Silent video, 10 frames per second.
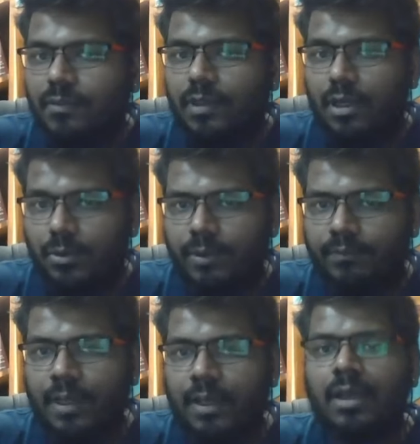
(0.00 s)
Okay.
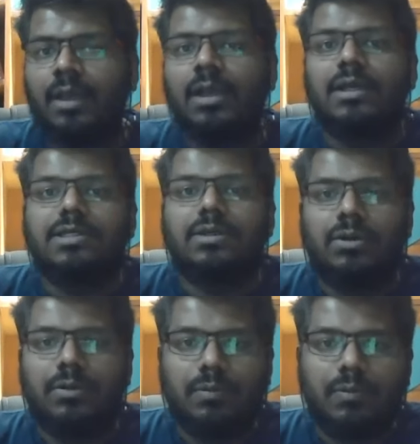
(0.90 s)

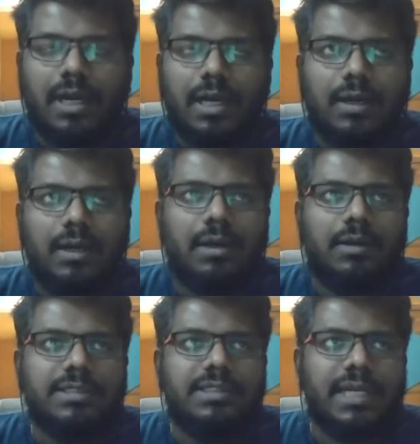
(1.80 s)
So
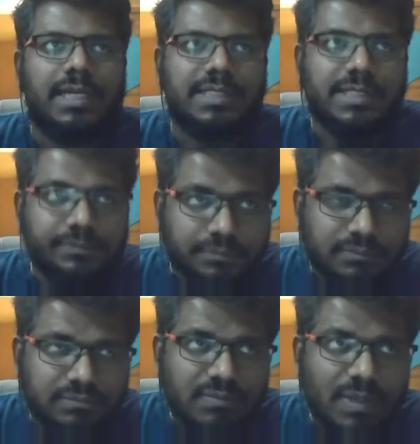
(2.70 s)
since
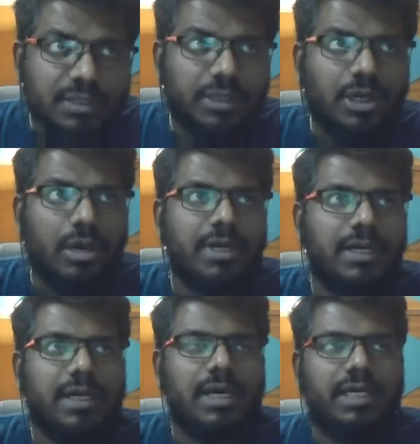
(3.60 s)
the
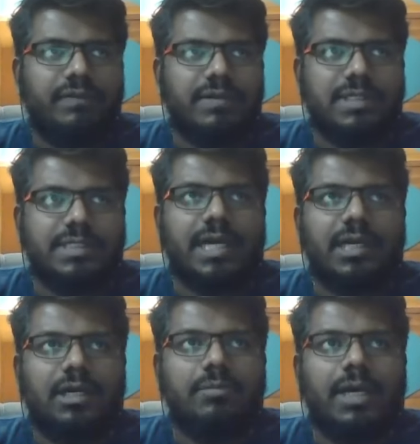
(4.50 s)
dominant narrative is
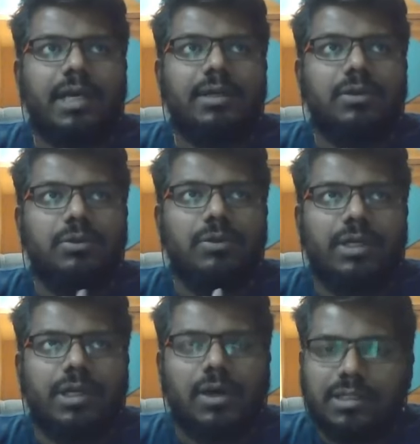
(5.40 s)
decided by
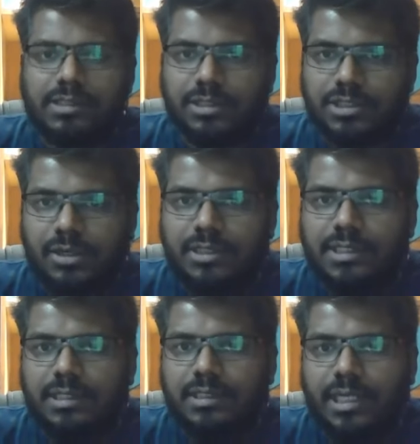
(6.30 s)
who calls the shots
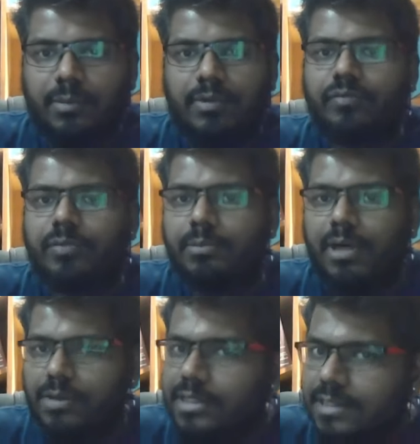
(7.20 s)
at the table of big
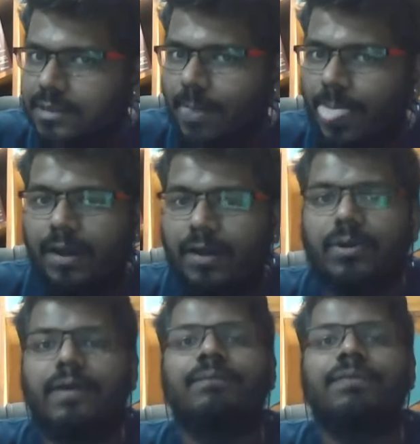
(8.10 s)
powers, okay,